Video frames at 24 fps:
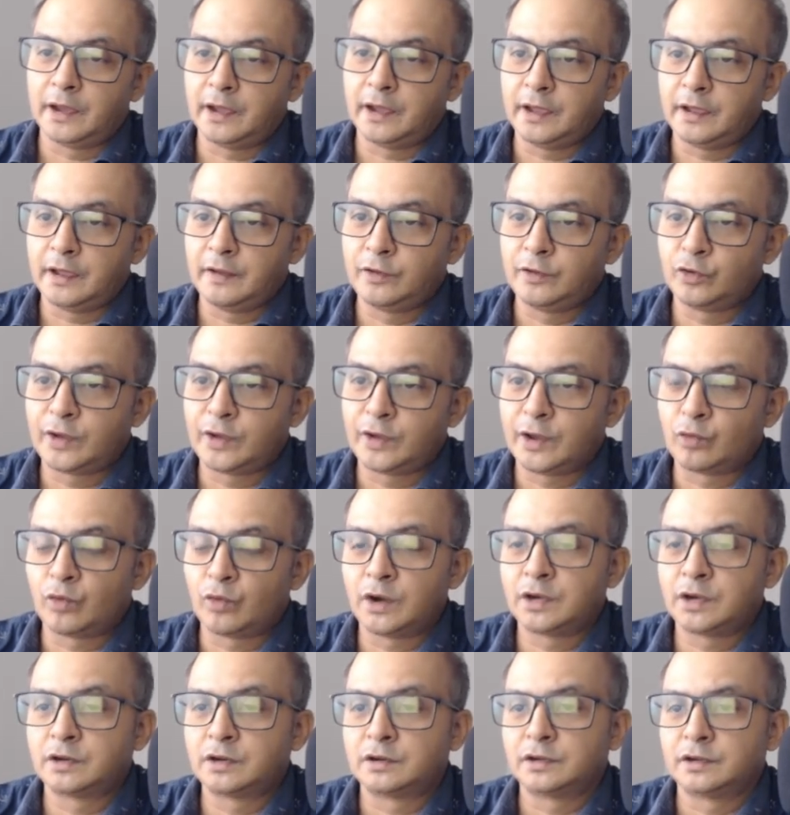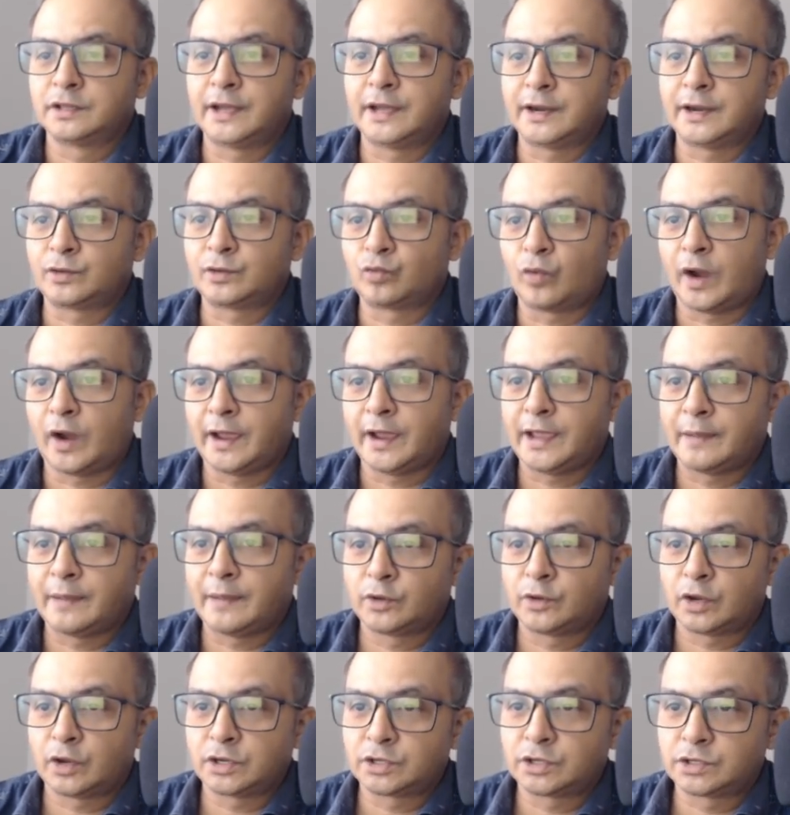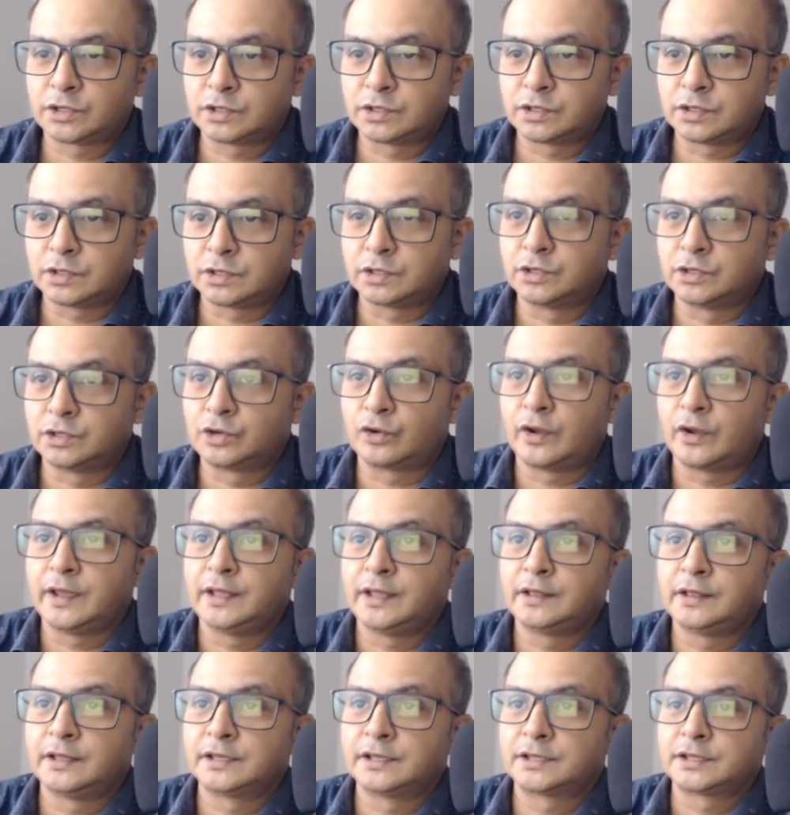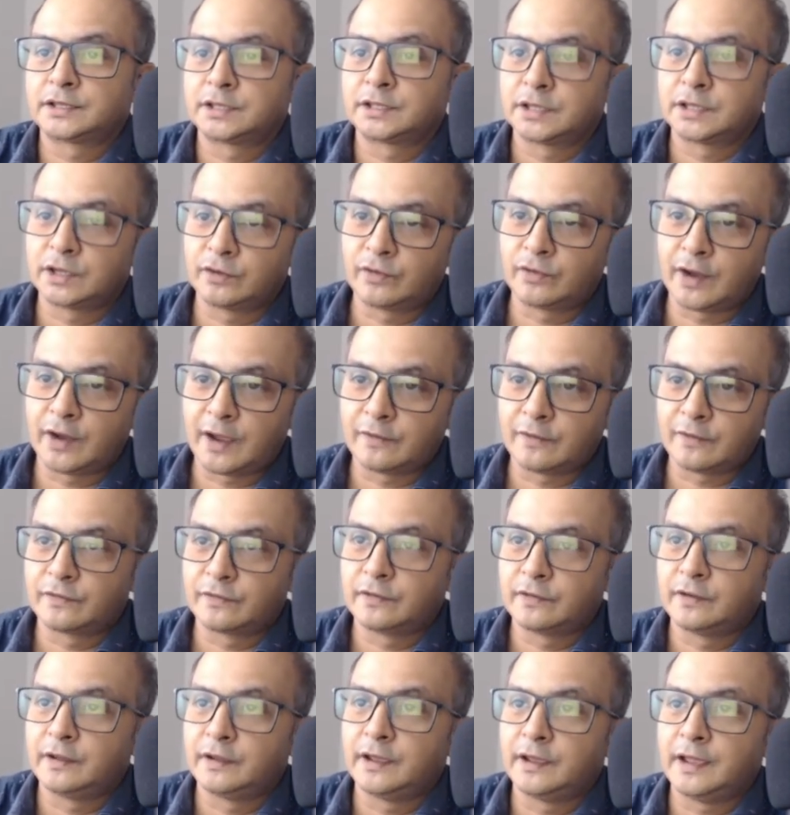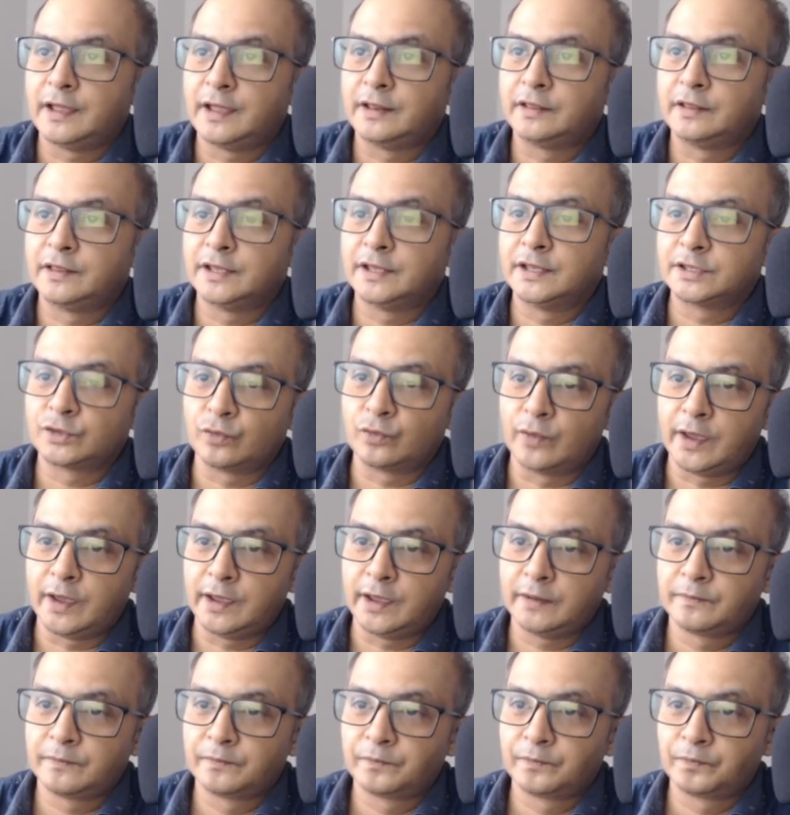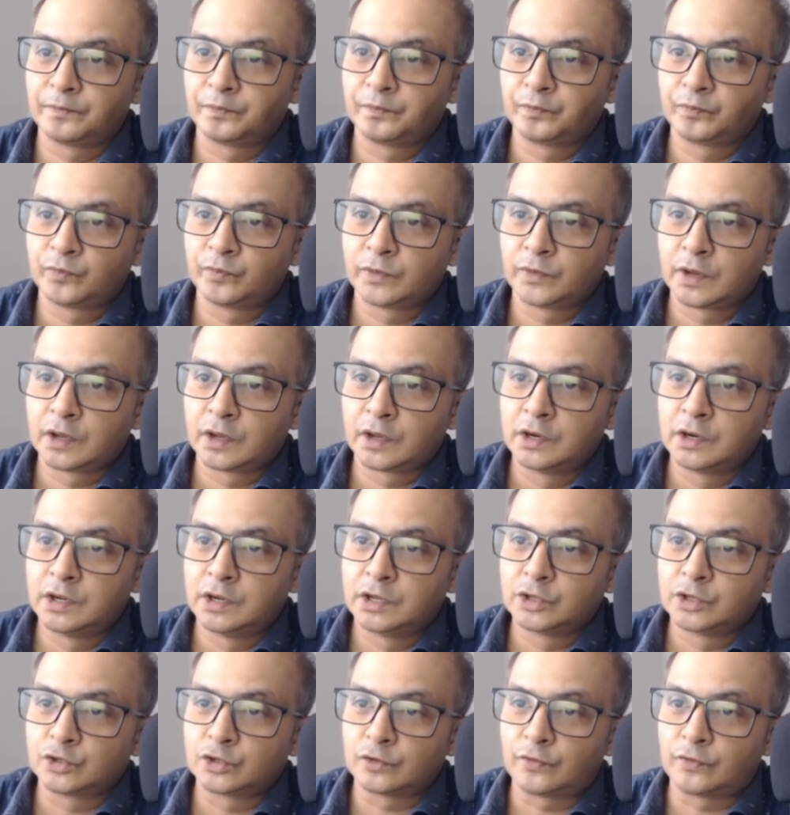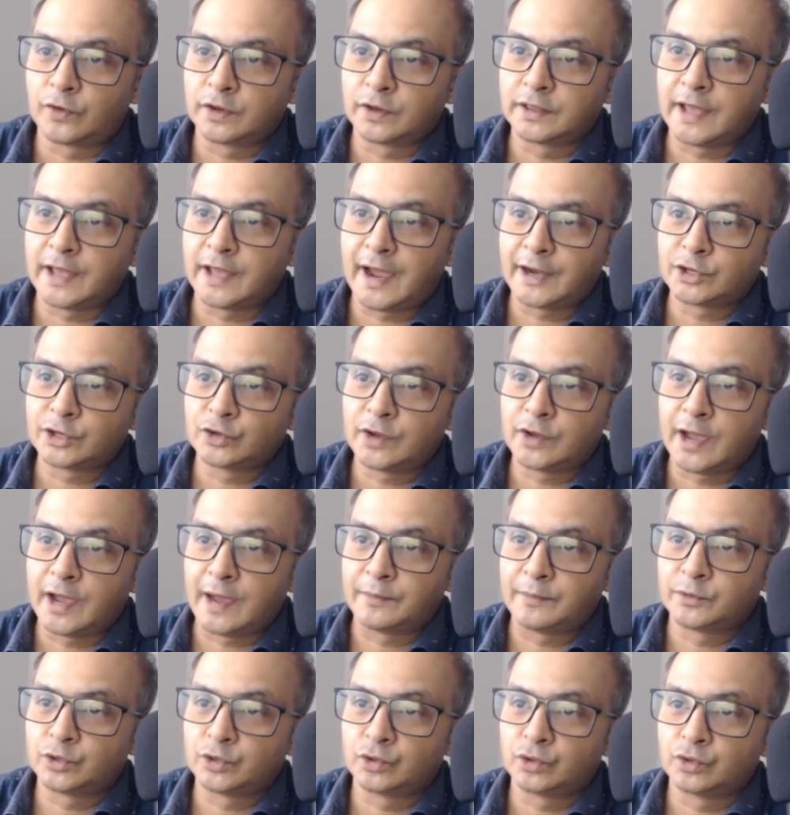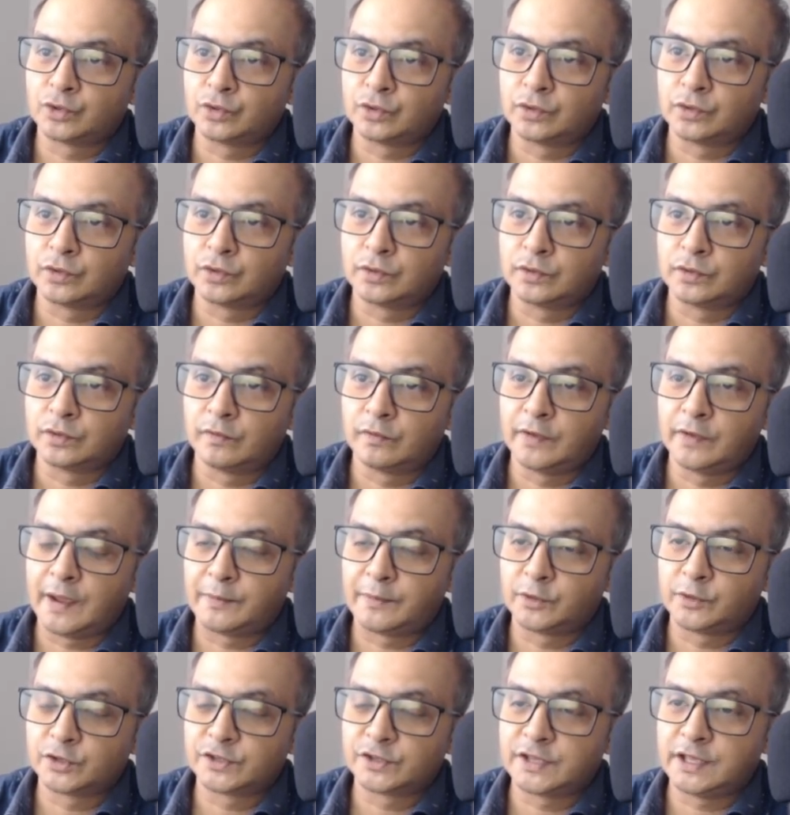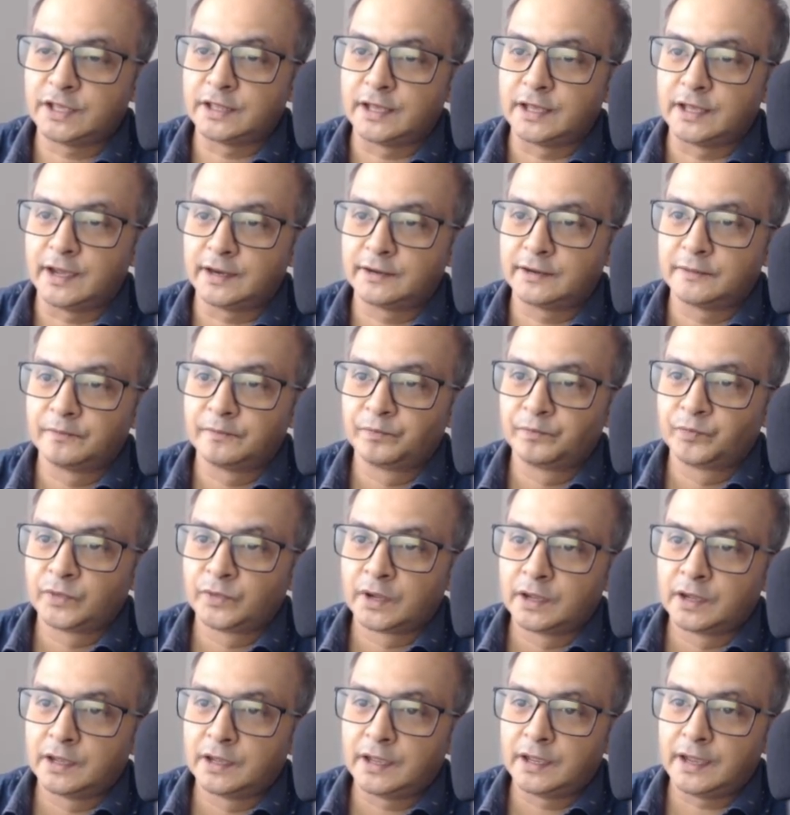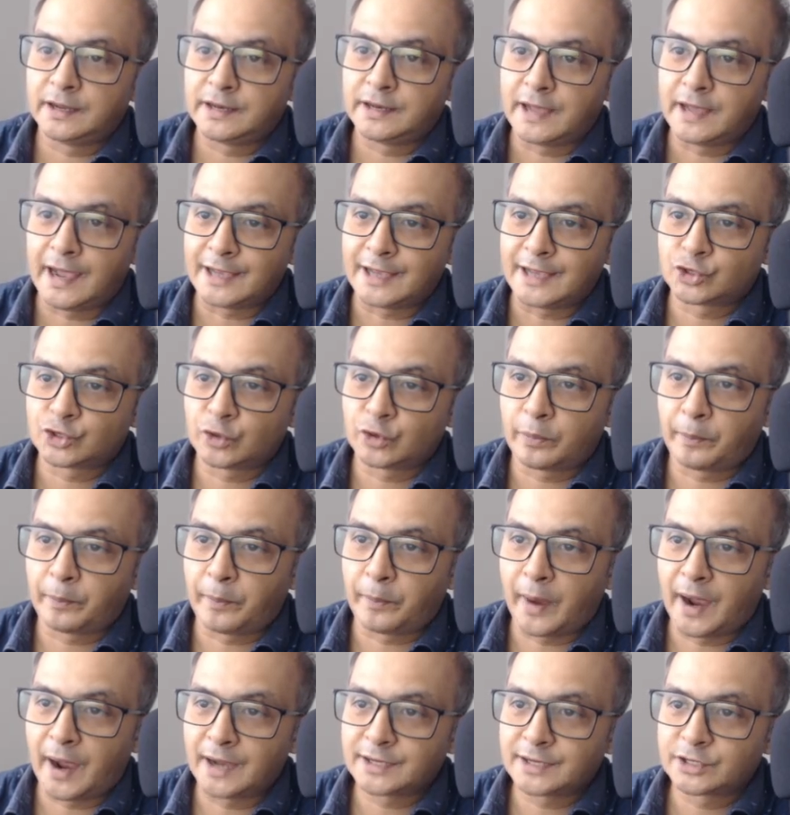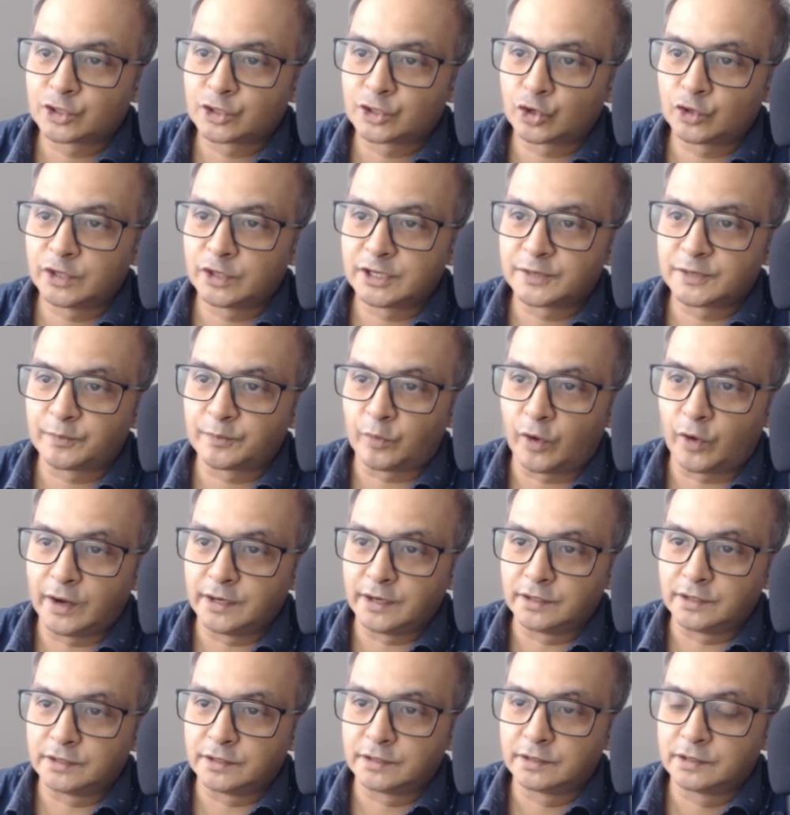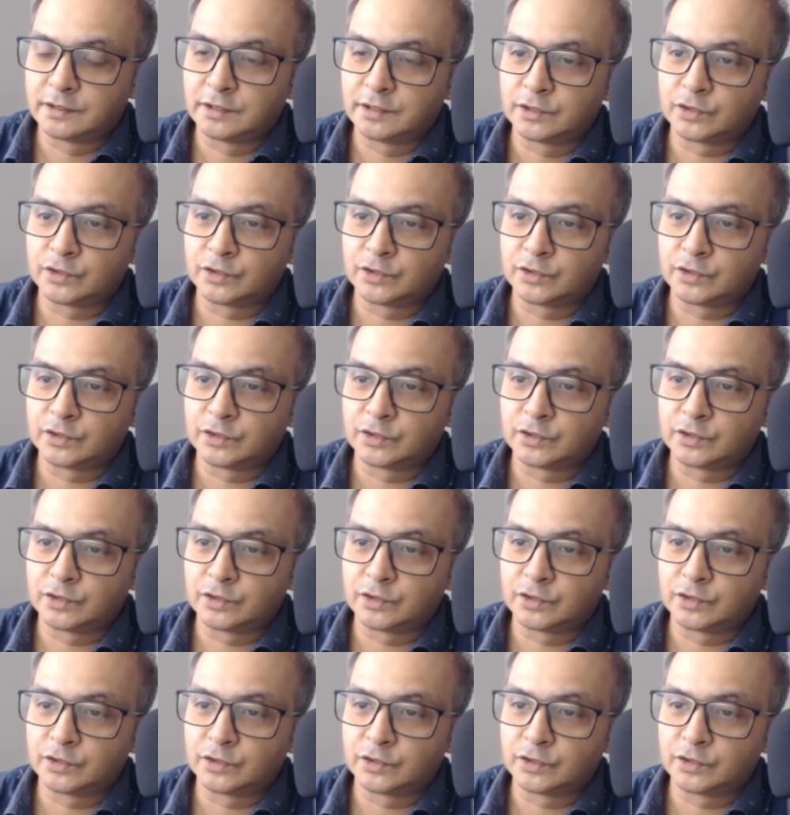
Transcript: You can wonder that why I'm not drawing this graph in this way. So for that we have to see that it has to pass through this point.